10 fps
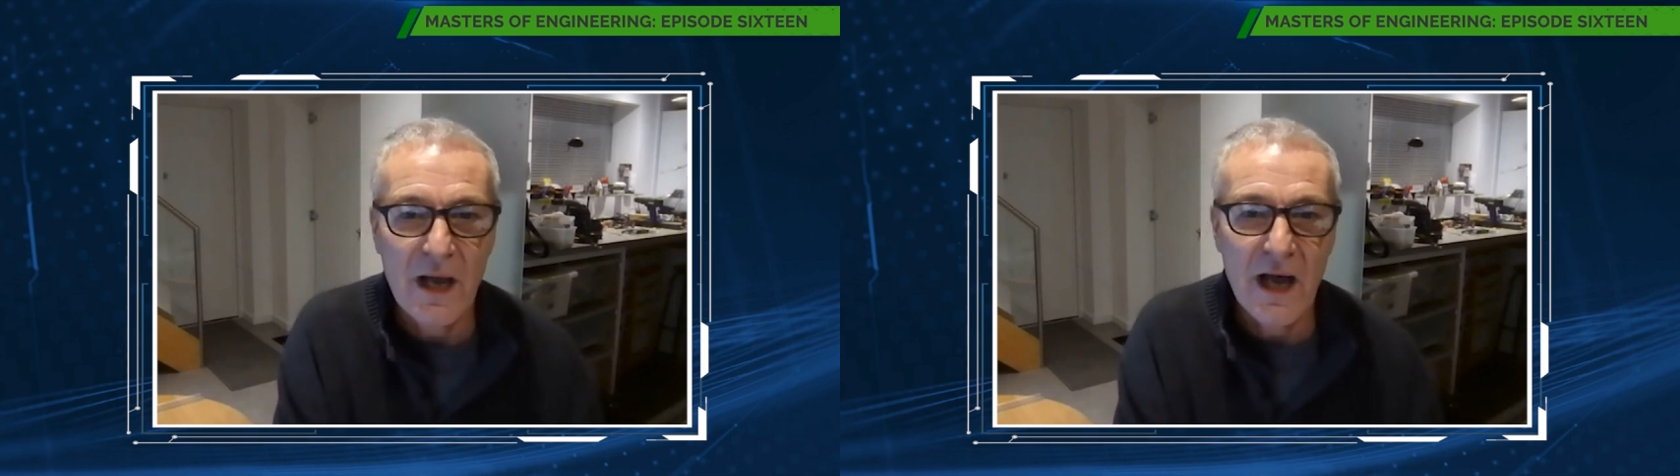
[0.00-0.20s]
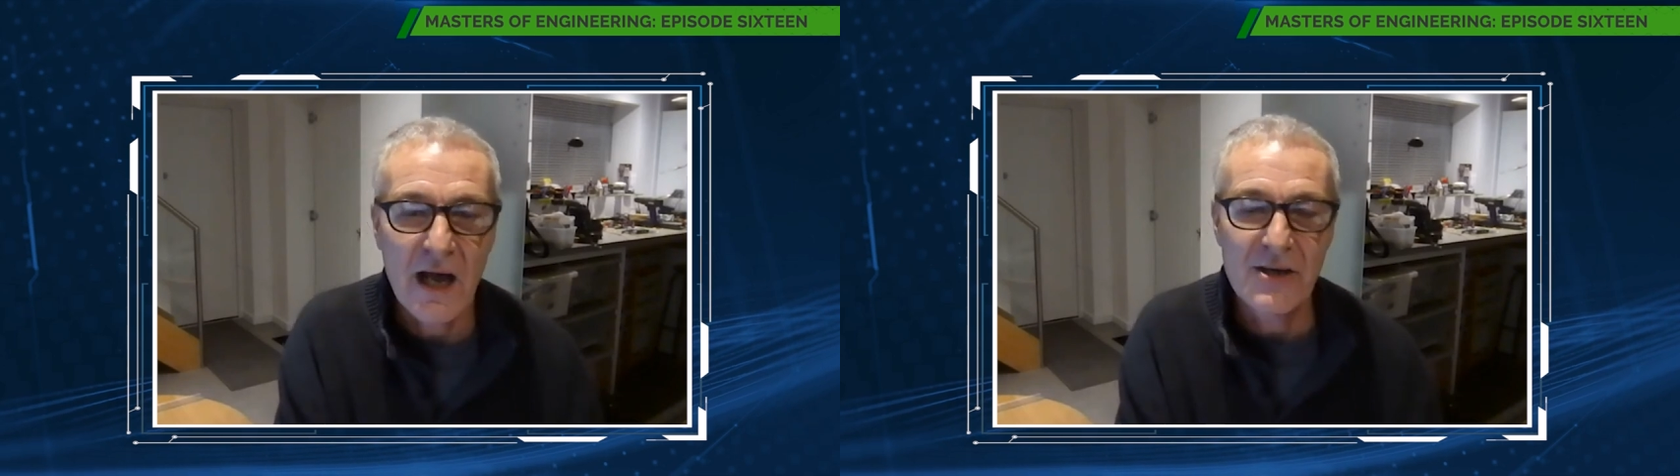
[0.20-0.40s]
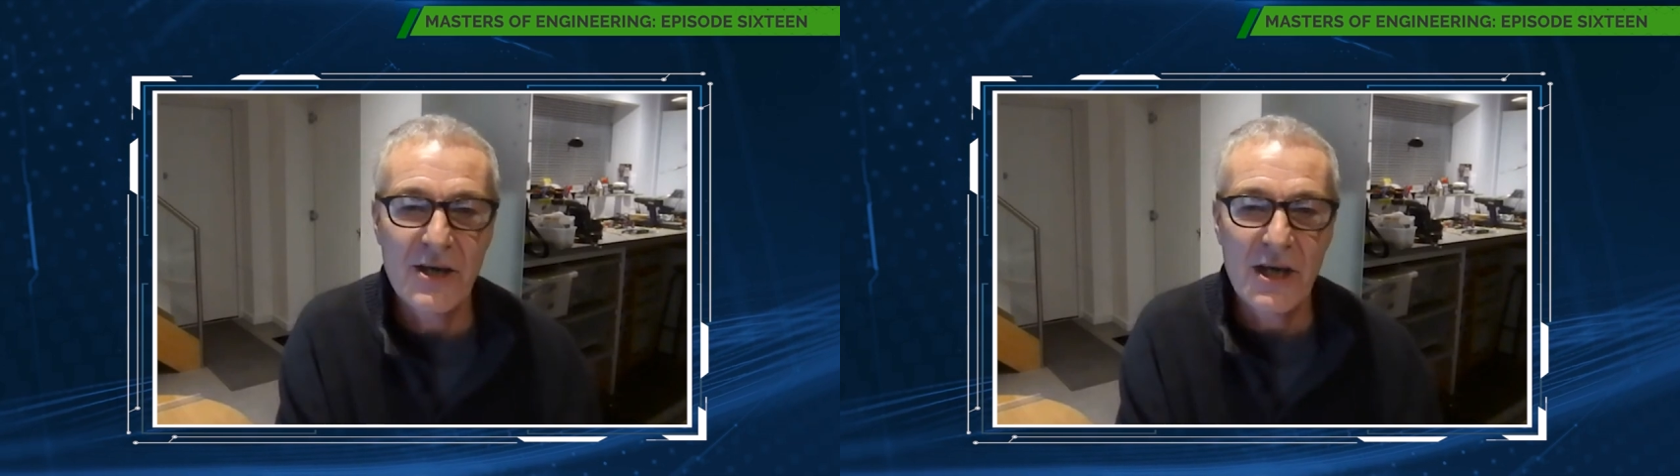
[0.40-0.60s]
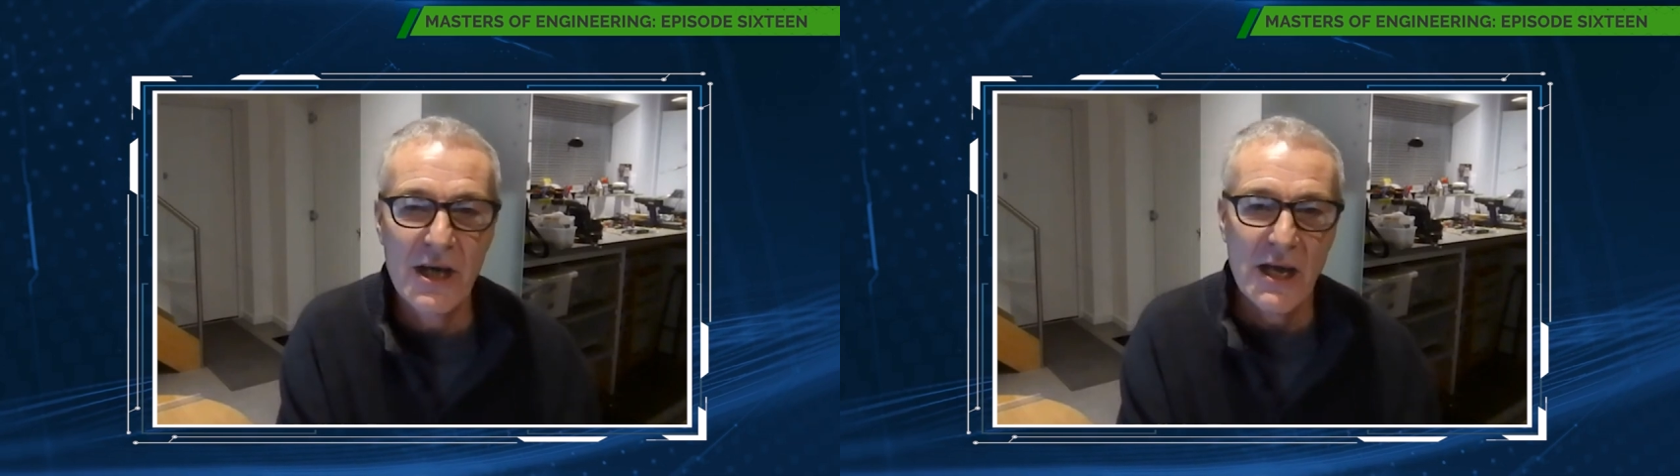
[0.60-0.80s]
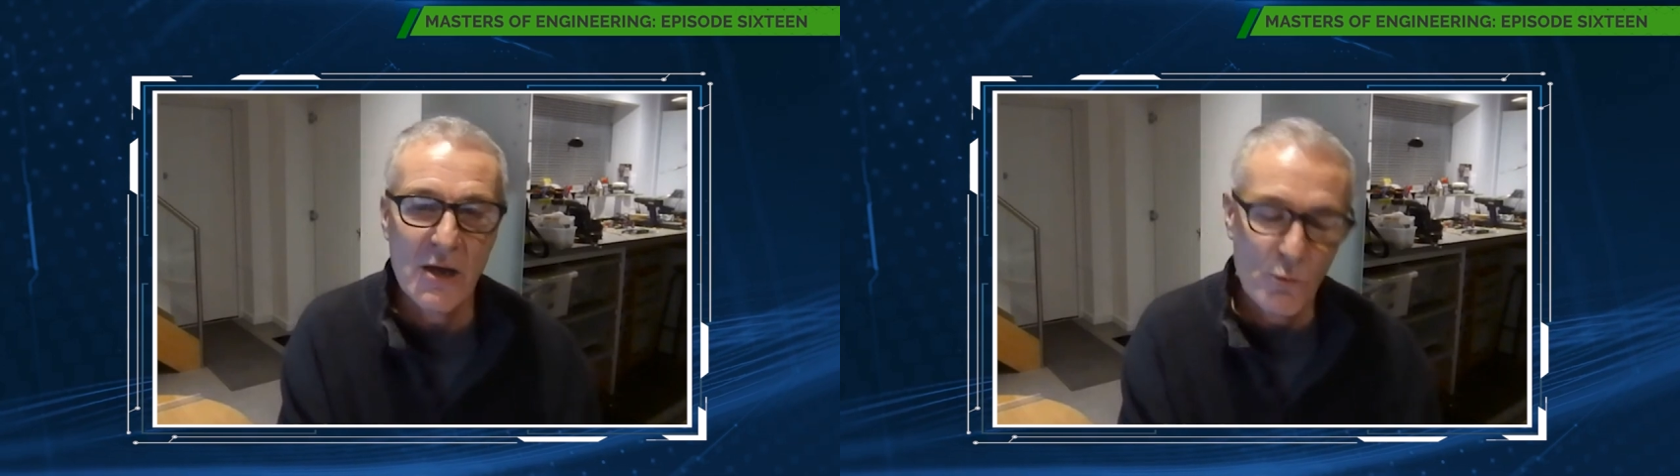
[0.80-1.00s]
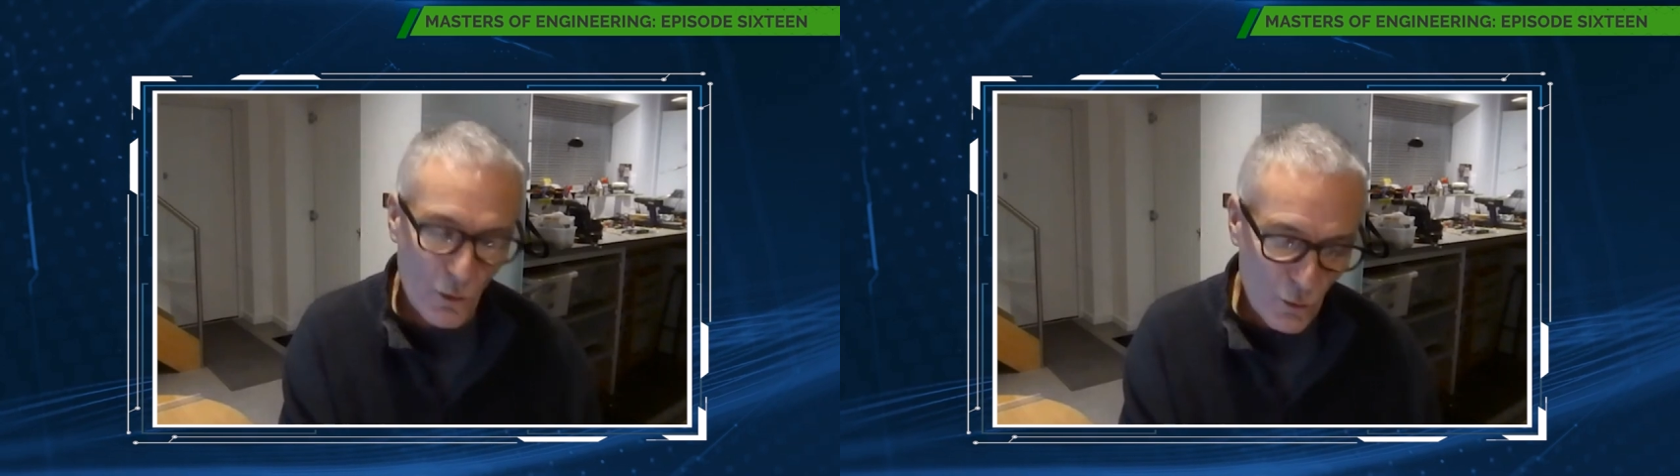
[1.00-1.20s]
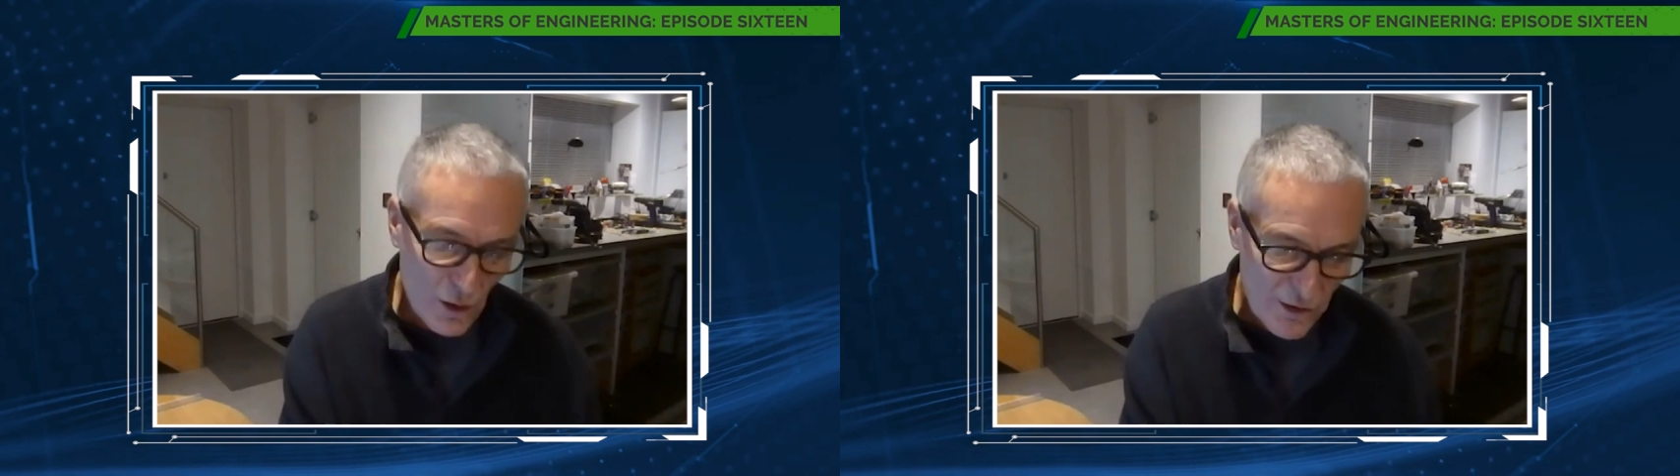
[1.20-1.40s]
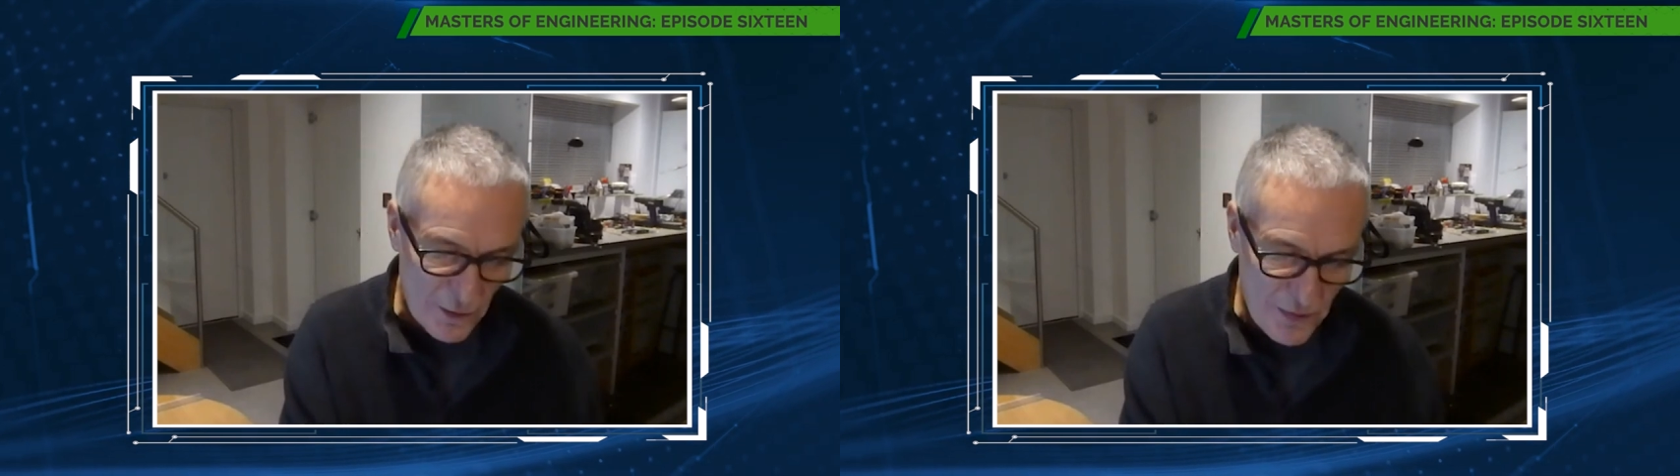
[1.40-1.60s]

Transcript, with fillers: And one of the